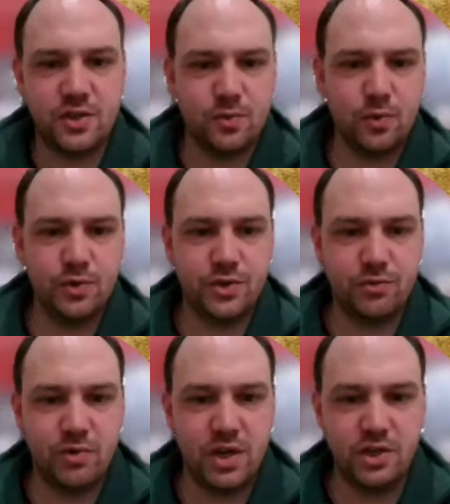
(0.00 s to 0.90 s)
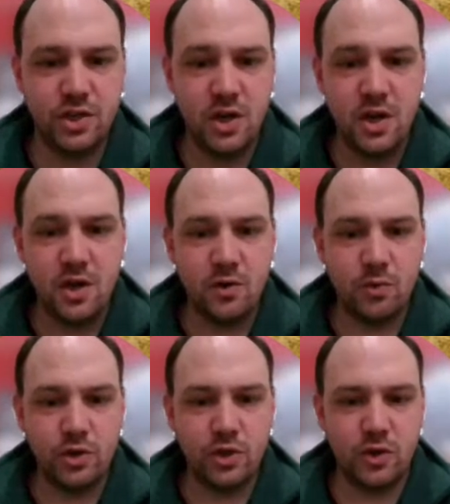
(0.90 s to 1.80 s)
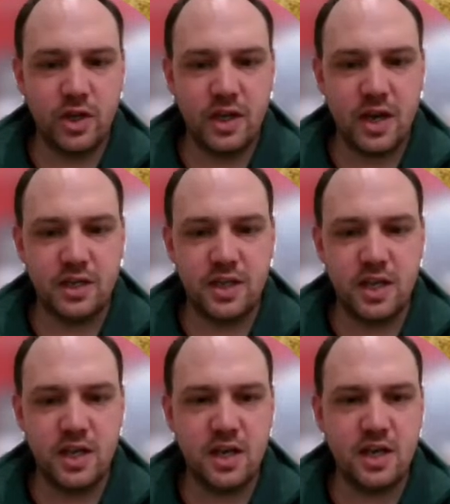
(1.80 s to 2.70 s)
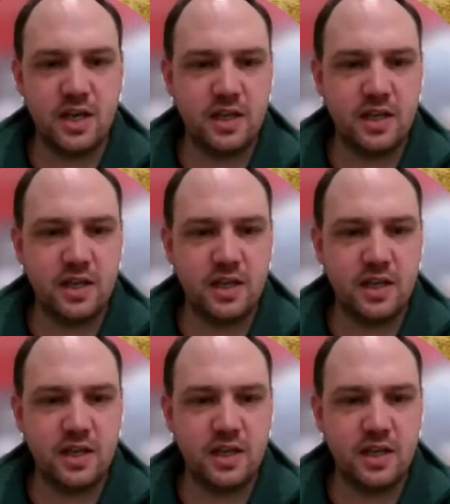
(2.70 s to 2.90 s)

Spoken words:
towards the ridge. What you're looking at here